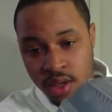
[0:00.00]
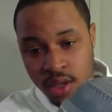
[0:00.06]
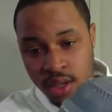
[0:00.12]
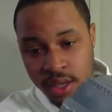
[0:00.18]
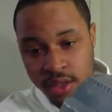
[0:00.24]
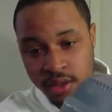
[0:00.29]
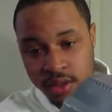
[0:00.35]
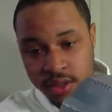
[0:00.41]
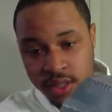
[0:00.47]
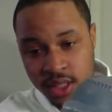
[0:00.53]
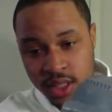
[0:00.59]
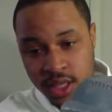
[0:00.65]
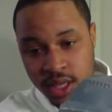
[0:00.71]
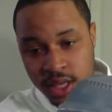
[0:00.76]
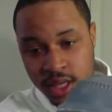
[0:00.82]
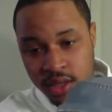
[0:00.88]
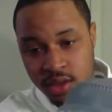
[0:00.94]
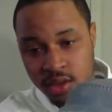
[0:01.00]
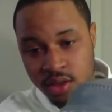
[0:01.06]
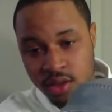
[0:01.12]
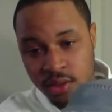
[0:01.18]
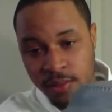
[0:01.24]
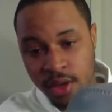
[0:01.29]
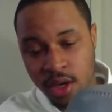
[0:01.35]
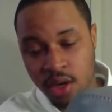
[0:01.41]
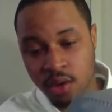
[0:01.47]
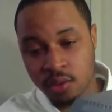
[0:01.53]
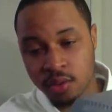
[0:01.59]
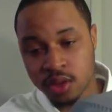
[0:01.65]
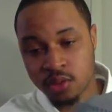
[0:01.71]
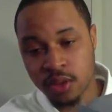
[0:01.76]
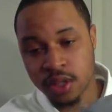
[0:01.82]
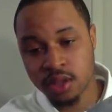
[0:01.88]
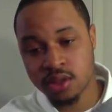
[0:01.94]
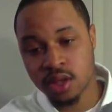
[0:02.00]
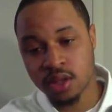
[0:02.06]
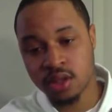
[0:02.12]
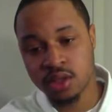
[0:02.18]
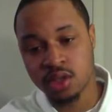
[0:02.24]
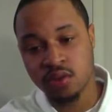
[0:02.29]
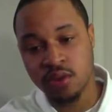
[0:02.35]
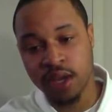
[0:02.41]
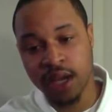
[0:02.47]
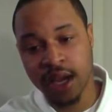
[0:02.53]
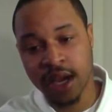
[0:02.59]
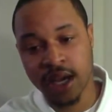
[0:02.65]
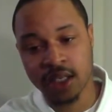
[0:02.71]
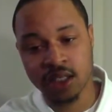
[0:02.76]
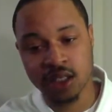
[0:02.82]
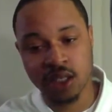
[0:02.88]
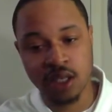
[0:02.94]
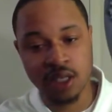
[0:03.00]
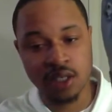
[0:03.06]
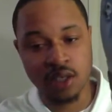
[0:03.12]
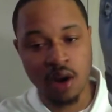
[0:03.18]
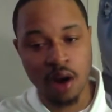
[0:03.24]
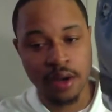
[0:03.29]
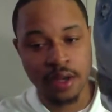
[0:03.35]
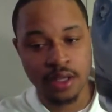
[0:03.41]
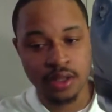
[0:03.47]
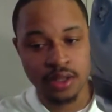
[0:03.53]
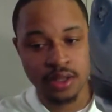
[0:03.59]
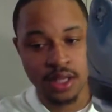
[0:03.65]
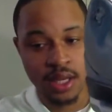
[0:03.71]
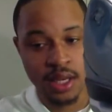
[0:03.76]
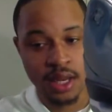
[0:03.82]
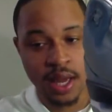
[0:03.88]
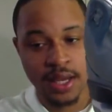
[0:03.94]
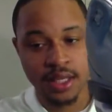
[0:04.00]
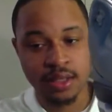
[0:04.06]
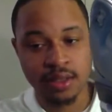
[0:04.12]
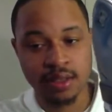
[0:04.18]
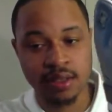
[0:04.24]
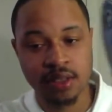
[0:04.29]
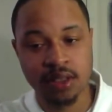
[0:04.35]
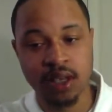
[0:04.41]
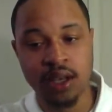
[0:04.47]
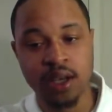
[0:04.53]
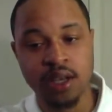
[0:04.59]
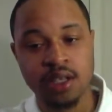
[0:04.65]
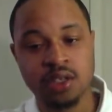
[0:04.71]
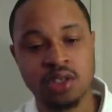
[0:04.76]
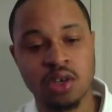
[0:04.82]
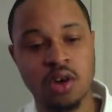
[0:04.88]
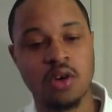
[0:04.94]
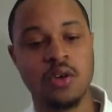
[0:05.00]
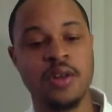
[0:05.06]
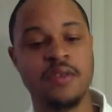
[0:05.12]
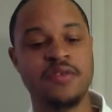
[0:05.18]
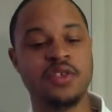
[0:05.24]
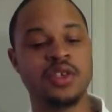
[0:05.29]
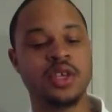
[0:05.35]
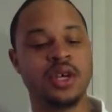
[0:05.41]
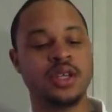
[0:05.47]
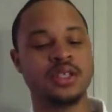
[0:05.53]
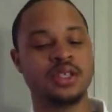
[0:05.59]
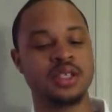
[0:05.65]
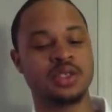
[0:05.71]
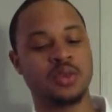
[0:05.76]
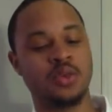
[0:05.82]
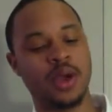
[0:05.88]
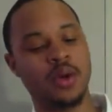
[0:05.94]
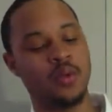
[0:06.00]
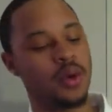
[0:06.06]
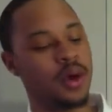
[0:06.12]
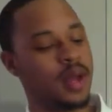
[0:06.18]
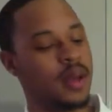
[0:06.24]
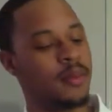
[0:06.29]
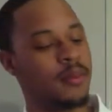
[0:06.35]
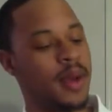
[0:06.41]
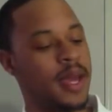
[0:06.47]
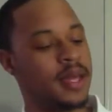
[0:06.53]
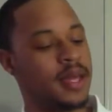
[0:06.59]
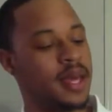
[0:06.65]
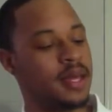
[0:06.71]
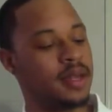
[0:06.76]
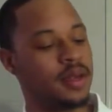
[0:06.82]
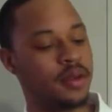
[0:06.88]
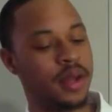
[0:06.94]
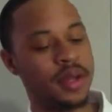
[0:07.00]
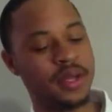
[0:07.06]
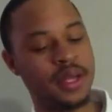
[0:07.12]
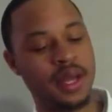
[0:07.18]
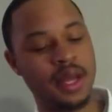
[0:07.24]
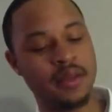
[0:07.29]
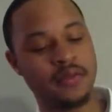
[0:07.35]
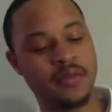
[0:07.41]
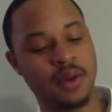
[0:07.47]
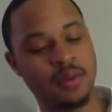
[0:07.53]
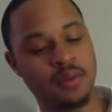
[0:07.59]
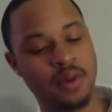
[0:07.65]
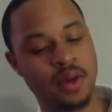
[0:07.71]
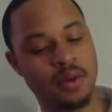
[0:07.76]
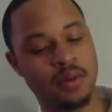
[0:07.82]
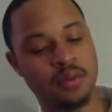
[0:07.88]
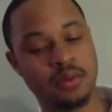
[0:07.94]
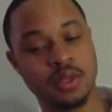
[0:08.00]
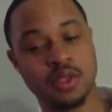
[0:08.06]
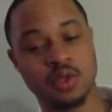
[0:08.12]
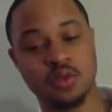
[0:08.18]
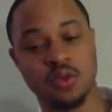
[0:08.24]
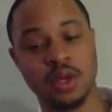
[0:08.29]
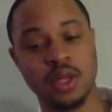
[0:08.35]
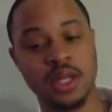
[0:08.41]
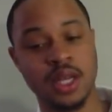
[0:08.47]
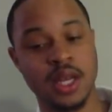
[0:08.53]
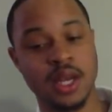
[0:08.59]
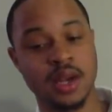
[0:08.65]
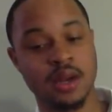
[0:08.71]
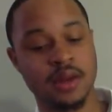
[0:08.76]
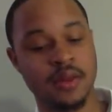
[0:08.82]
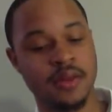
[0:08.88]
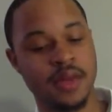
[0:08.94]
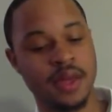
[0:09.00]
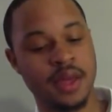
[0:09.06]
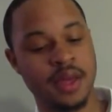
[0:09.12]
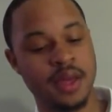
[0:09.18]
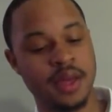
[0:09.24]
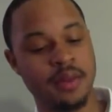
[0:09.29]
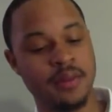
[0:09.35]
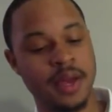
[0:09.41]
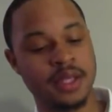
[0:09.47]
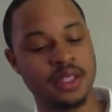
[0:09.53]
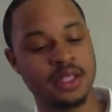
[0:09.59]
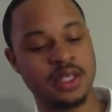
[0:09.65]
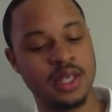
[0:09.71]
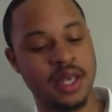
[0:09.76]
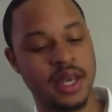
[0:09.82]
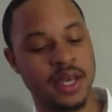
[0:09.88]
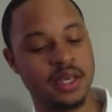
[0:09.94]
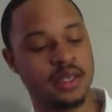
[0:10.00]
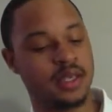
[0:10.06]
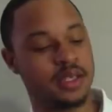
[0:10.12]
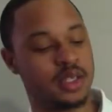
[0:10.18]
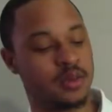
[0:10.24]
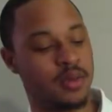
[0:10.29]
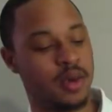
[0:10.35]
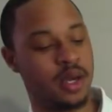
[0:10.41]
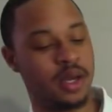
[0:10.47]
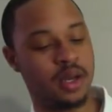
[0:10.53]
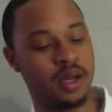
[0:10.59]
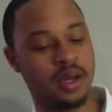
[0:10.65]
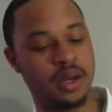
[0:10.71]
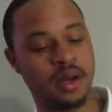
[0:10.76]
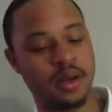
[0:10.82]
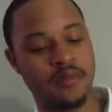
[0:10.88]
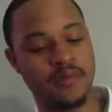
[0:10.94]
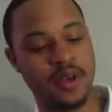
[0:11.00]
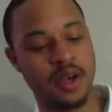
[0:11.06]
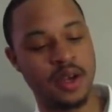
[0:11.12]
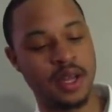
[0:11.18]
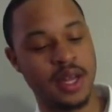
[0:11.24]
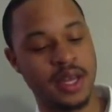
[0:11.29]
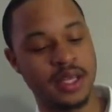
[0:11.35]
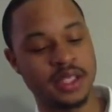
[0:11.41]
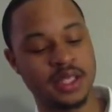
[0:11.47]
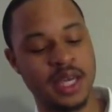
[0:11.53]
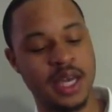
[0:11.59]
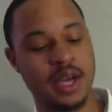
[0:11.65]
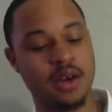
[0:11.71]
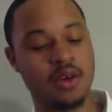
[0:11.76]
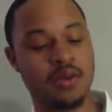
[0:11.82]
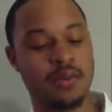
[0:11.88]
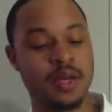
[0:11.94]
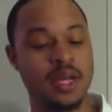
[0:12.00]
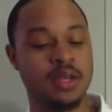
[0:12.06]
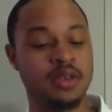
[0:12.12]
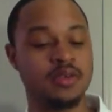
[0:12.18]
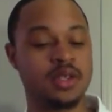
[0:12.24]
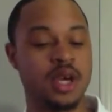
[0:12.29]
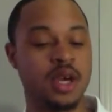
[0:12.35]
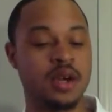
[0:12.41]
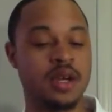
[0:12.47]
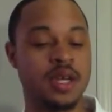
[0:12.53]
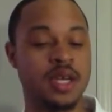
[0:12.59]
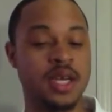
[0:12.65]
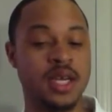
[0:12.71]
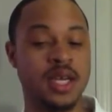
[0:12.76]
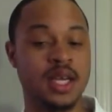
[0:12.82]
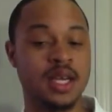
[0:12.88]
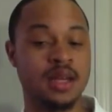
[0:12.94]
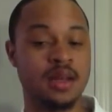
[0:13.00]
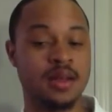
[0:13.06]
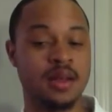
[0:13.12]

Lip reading: you can see that depending on which way you turn the shoe, it actually darkens and lightens. So if you turn it this way, it might not look like the elephant print is really there. Might just look like a very light shadow, but then you turn it again